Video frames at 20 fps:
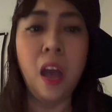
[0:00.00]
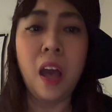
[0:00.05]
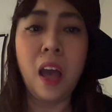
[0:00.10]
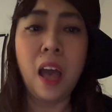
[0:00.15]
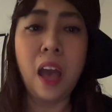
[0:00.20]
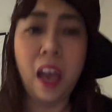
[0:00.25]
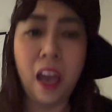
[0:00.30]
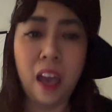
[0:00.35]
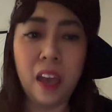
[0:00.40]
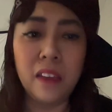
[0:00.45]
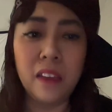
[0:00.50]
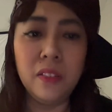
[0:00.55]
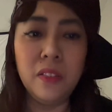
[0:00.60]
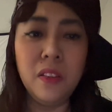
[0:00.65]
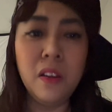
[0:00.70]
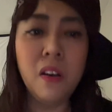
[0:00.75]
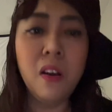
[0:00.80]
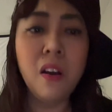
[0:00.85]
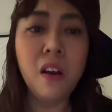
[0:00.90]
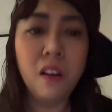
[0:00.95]
I
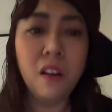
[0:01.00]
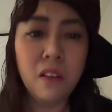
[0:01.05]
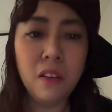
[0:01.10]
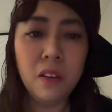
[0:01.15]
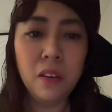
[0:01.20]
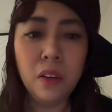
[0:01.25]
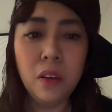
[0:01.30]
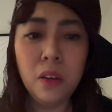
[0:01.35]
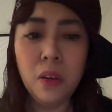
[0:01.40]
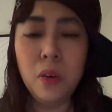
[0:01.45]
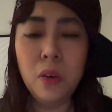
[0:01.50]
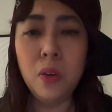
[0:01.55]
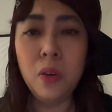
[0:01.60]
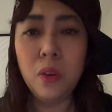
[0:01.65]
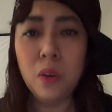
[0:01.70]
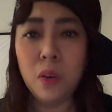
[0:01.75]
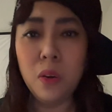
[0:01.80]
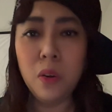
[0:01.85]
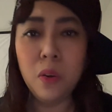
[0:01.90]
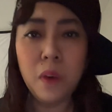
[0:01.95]
know
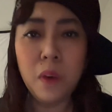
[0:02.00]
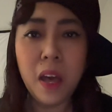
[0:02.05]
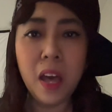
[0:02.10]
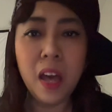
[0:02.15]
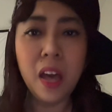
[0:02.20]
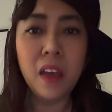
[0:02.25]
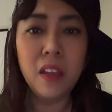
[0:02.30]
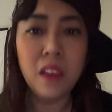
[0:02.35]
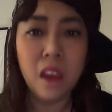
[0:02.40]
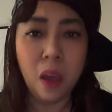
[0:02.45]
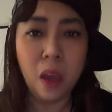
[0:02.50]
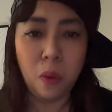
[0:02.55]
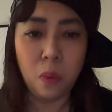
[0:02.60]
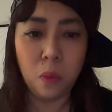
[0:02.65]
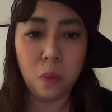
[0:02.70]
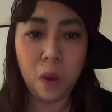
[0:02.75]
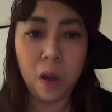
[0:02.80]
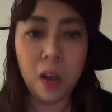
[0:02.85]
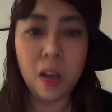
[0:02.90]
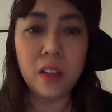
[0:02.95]
who I
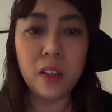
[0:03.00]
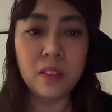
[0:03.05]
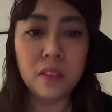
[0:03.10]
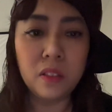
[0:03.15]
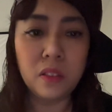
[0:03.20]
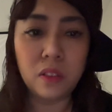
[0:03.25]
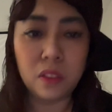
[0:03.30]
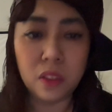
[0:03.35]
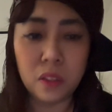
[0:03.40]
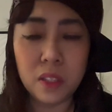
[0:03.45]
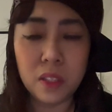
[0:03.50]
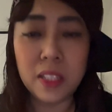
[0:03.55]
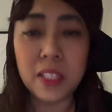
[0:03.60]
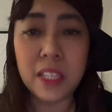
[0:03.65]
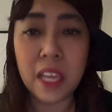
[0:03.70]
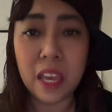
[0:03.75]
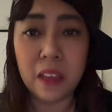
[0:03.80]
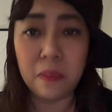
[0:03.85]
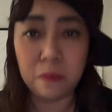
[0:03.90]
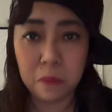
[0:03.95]
want to
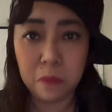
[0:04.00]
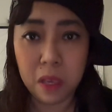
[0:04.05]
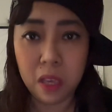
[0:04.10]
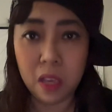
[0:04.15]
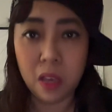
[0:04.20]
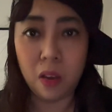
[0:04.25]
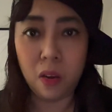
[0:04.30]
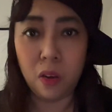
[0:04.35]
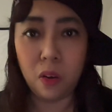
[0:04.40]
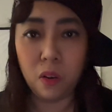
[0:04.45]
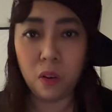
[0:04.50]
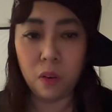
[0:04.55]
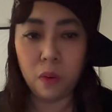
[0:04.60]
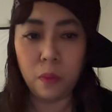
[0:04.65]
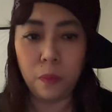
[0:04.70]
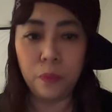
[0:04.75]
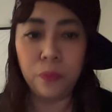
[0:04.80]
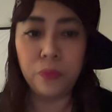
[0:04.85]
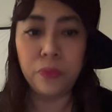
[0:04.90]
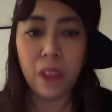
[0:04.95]
take me
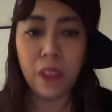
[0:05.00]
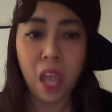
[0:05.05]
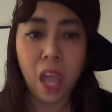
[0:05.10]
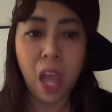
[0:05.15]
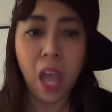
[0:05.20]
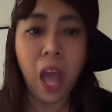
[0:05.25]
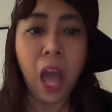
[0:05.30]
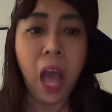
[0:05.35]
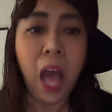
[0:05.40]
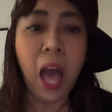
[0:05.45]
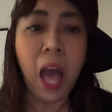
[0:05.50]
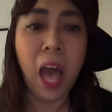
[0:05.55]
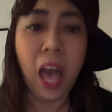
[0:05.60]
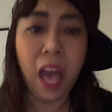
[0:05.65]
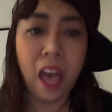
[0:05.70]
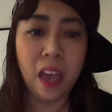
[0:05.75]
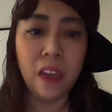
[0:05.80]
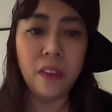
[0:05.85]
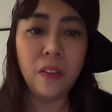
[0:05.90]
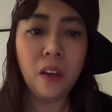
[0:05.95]
home.
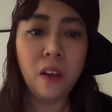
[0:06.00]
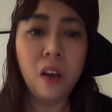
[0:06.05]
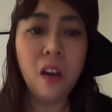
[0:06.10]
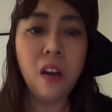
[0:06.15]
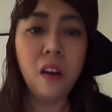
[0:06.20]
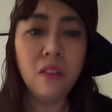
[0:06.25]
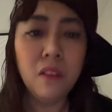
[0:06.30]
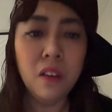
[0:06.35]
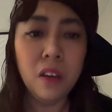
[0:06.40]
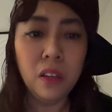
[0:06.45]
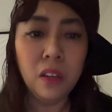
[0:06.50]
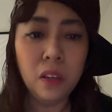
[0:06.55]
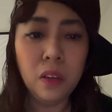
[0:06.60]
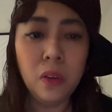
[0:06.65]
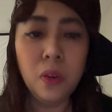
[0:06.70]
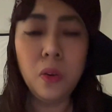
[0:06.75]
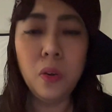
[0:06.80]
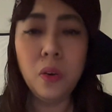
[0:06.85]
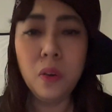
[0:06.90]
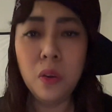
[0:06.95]
I know
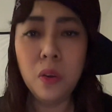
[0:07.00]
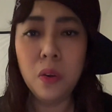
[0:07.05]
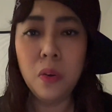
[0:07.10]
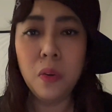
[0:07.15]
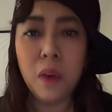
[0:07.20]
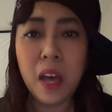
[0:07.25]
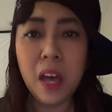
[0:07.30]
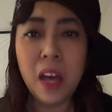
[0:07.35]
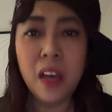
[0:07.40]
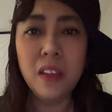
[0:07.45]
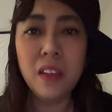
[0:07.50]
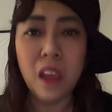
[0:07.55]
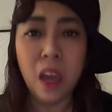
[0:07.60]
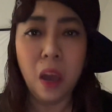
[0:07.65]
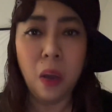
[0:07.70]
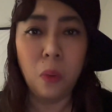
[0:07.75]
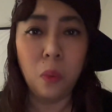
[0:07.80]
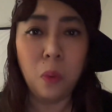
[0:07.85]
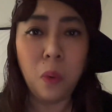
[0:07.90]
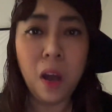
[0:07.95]
who I
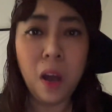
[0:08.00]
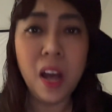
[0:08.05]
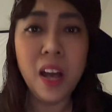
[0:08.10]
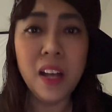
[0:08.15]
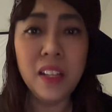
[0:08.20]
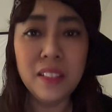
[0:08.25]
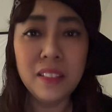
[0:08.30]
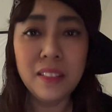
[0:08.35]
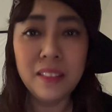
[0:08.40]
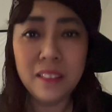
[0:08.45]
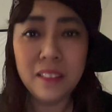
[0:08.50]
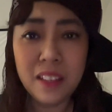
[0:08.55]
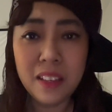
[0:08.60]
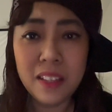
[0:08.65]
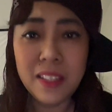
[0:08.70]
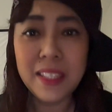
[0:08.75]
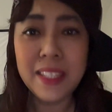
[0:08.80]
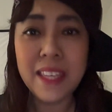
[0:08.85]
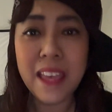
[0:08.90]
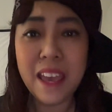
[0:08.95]
want
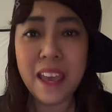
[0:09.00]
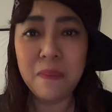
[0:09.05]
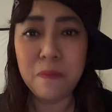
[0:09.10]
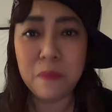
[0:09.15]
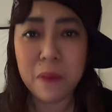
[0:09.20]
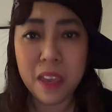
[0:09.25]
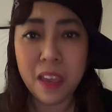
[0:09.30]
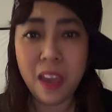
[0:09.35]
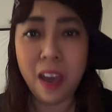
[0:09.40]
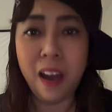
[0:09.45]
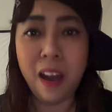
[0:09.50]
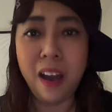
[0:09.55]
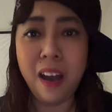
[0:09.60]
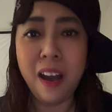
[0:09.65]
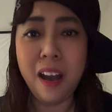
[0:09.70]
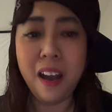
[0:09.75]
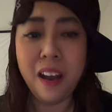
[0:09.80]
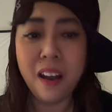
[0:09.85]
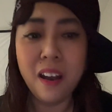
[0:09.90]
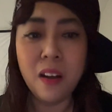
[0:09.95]
to take me
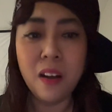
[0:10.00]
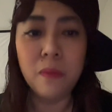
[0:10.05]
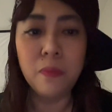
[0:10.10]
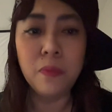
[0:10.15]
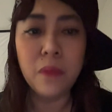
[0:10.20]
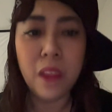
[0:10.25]
home.